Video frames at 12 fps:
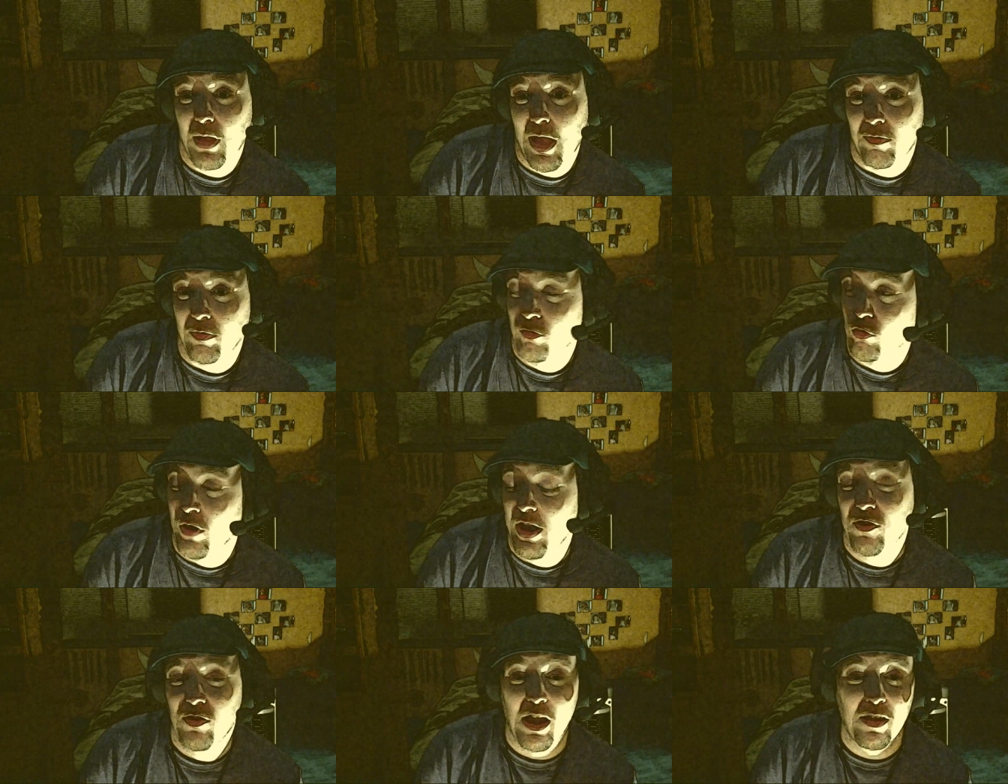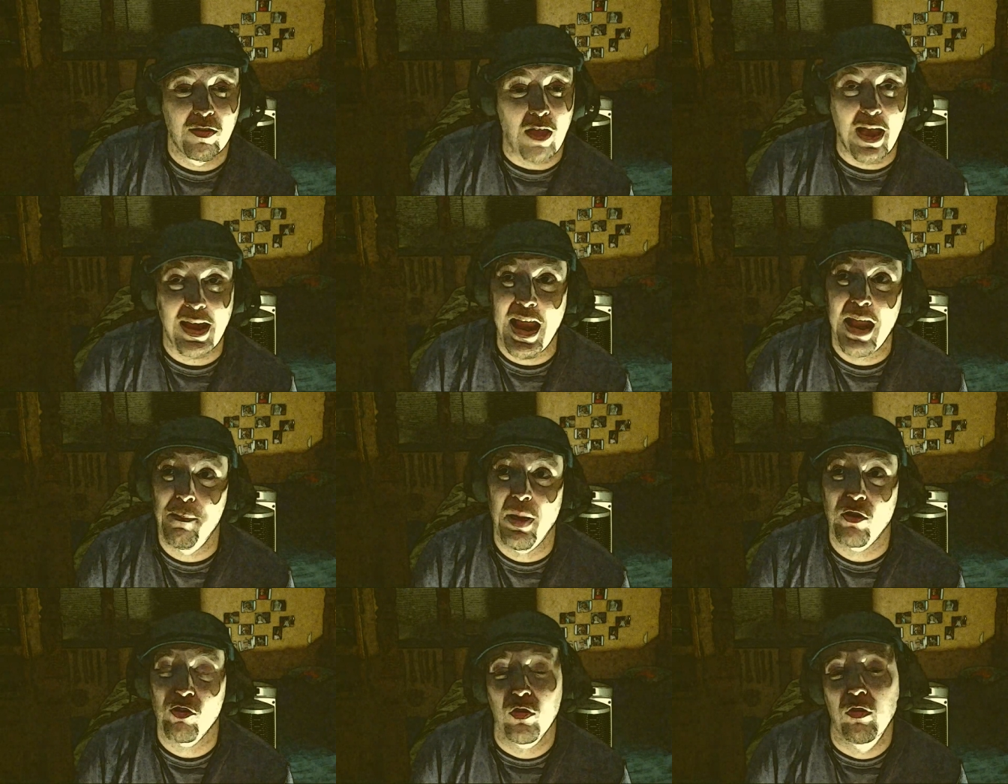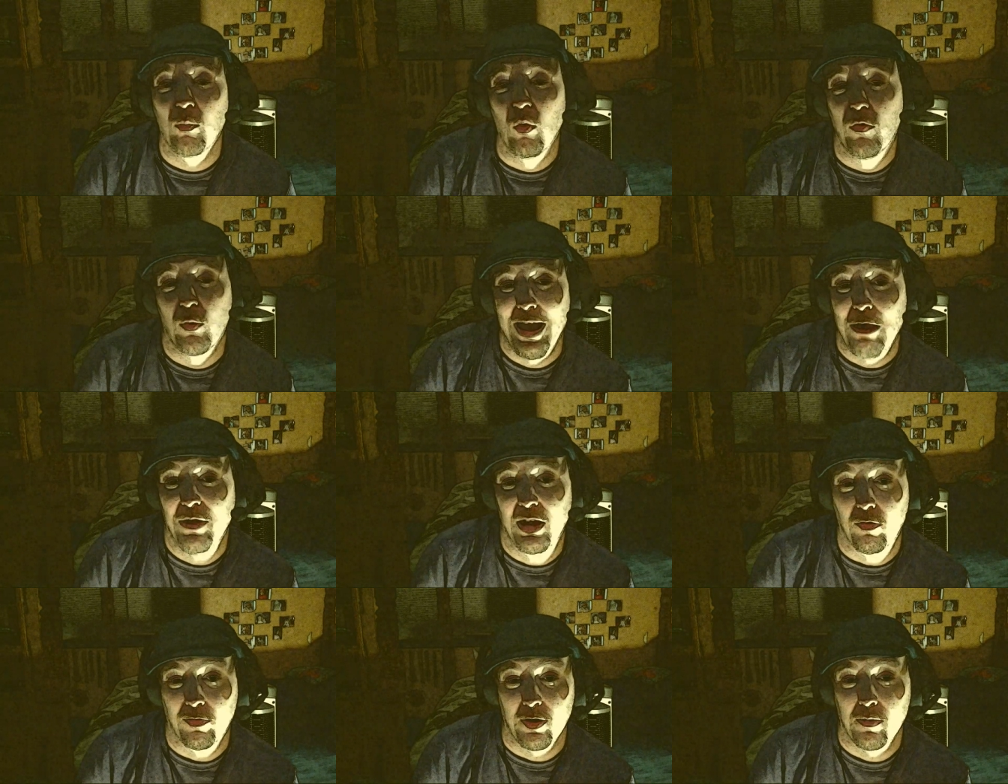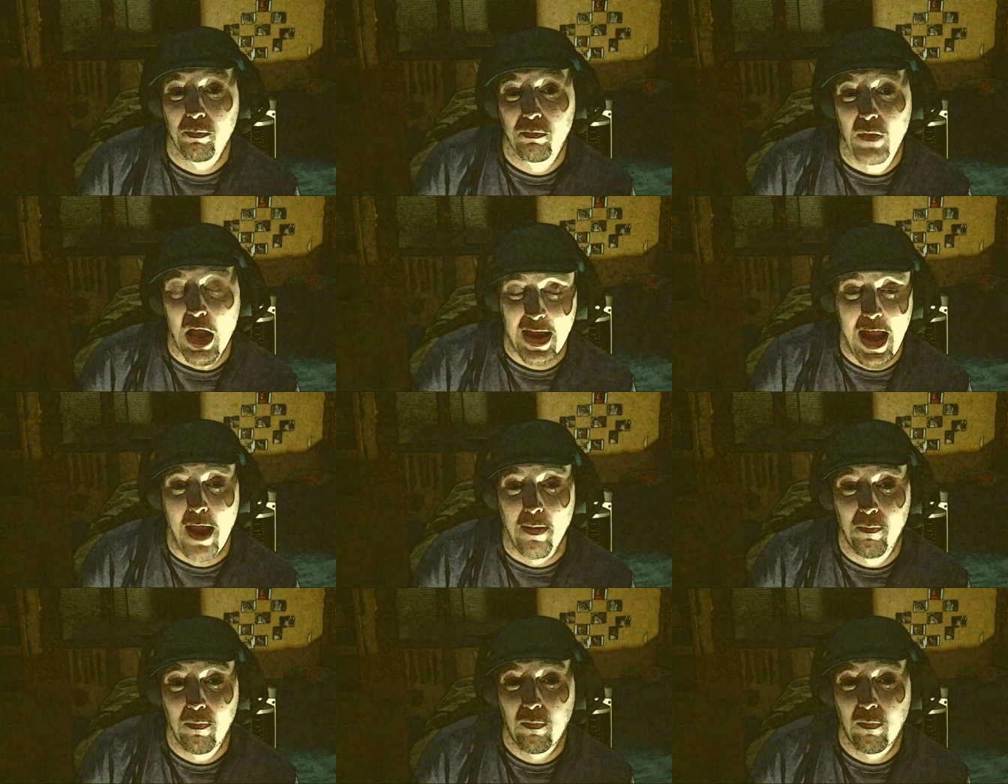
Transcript: As strange as I can't picture this movie without Nicholson. I can't.